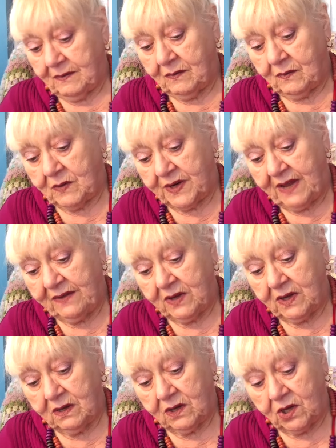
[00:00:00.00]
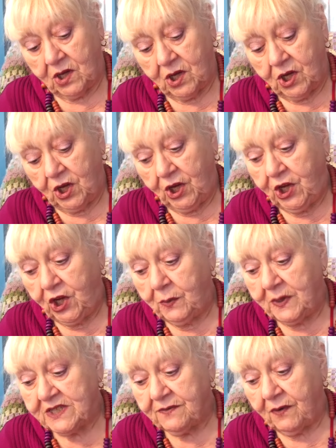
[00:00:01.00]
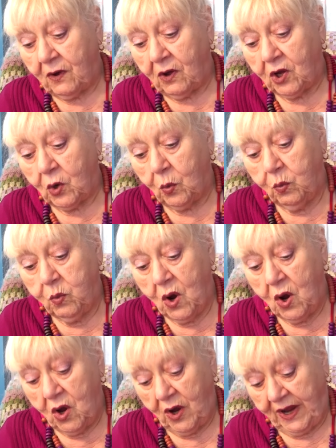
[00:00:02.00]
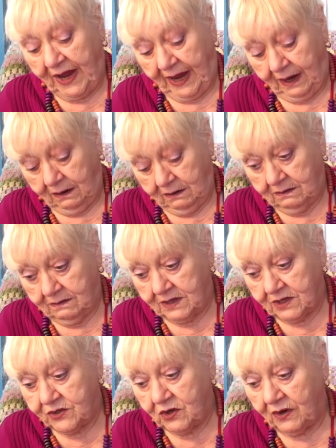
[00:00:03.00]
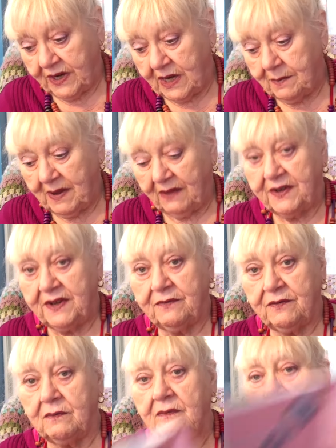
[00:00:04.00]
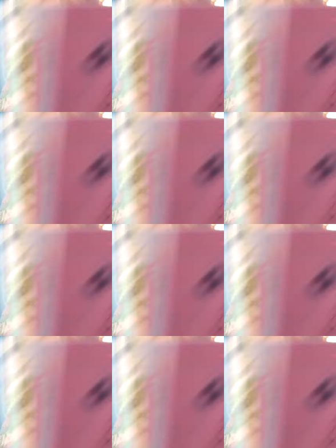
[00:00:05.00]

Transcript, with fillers: Whatever. Q is for quirky. Talking about the different